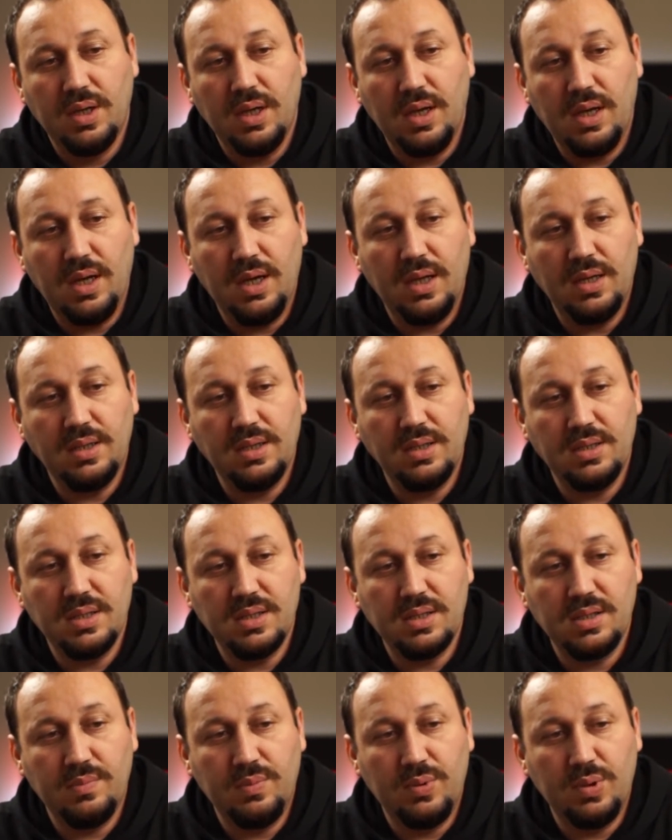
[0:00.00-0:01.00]
And this
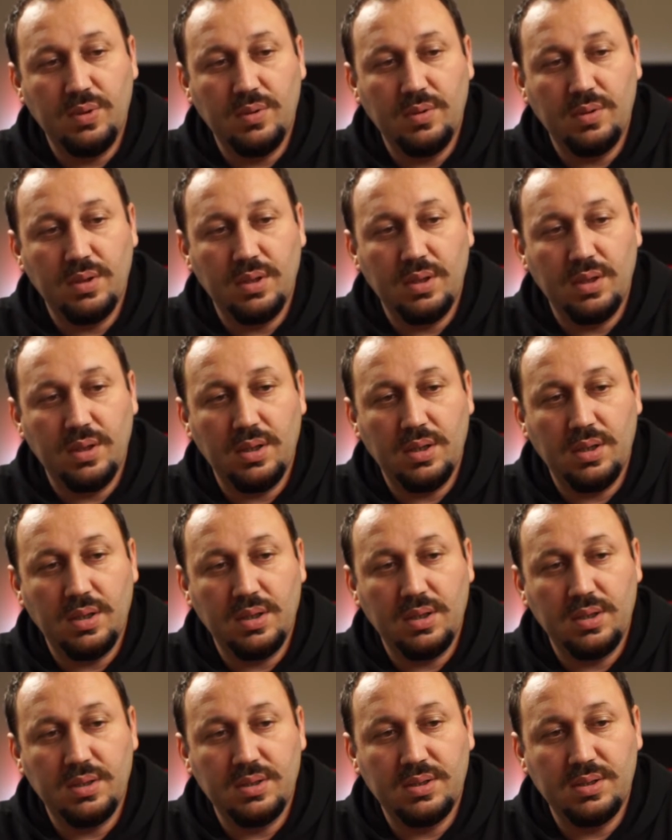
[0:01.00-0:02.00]
is the
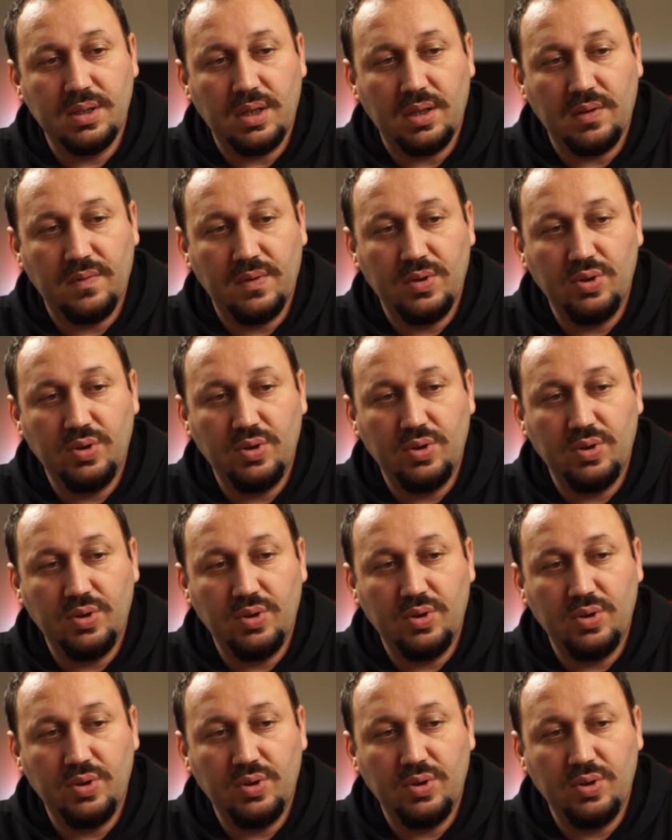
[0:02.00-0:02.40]
red.